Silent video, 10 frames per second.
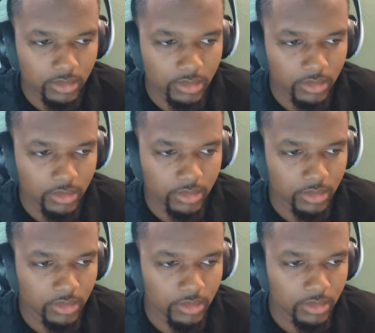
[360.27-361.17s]

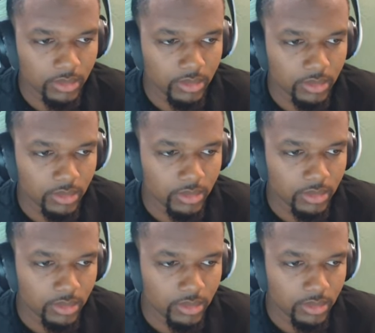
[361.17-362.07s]

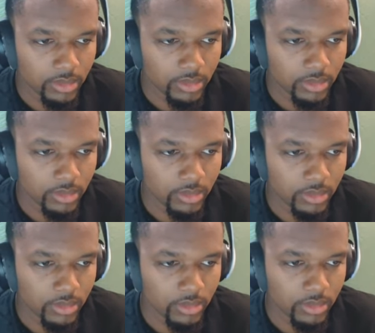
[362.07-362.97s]

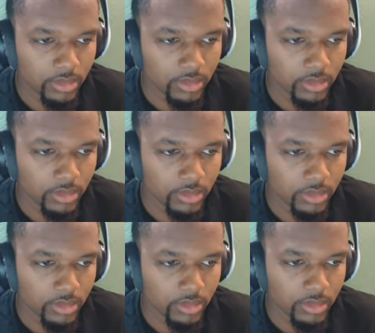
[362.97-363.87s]

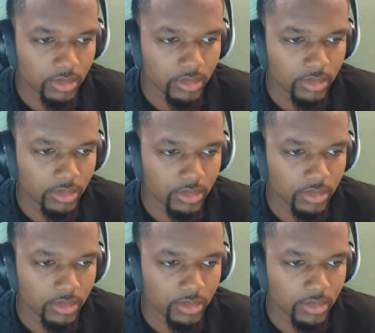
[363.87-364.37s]
(silent)